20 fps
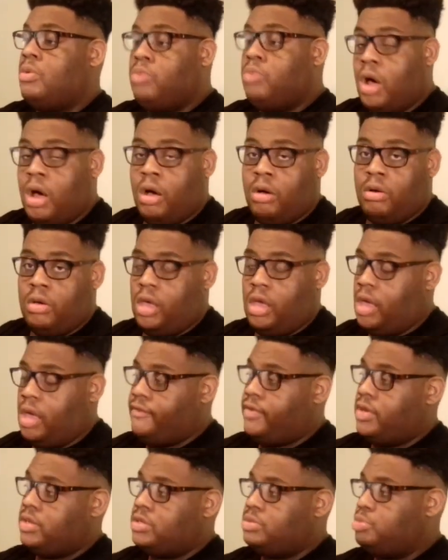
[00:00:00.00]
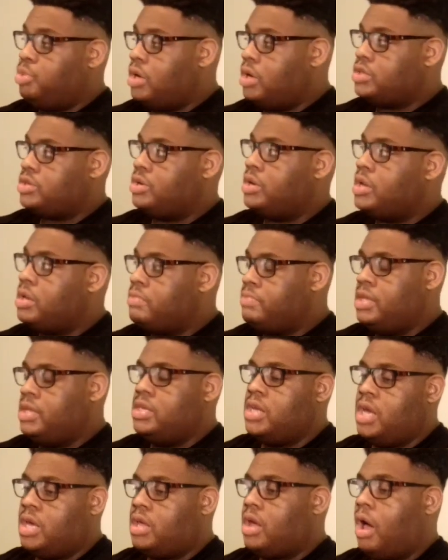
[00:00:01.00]
Well, if it was going to
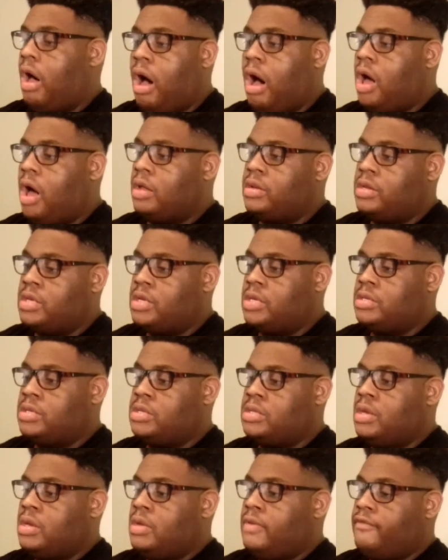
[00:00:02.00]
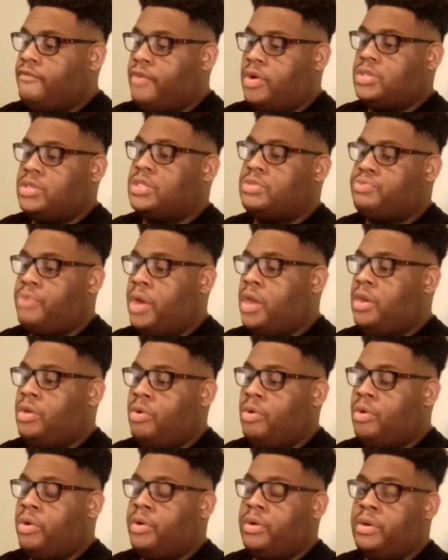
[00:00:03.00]
be Nick Aldis versus
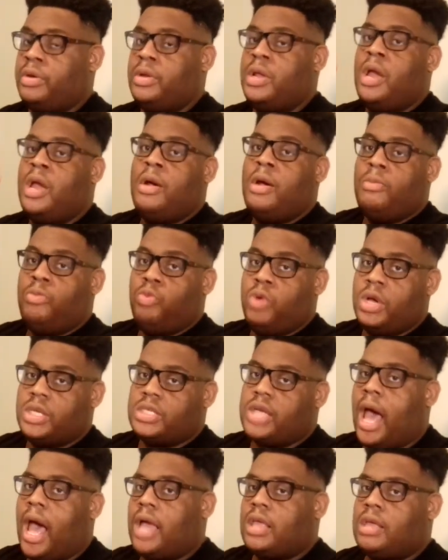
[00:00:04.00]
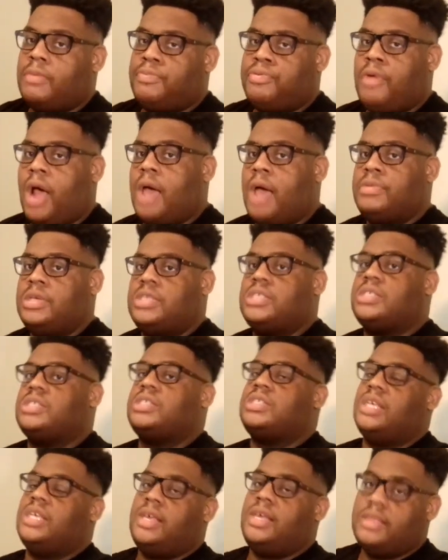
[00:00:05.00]
Randy Orton, which I could probably
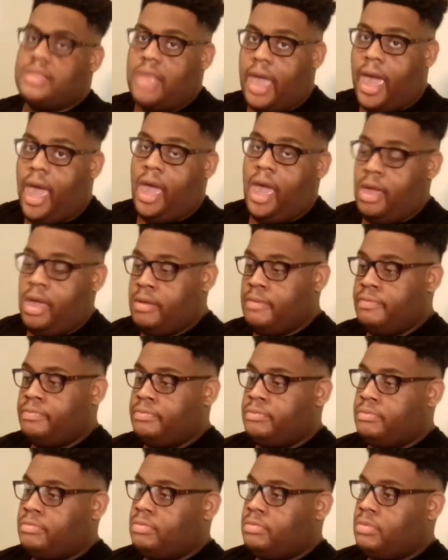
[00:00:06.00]
see that,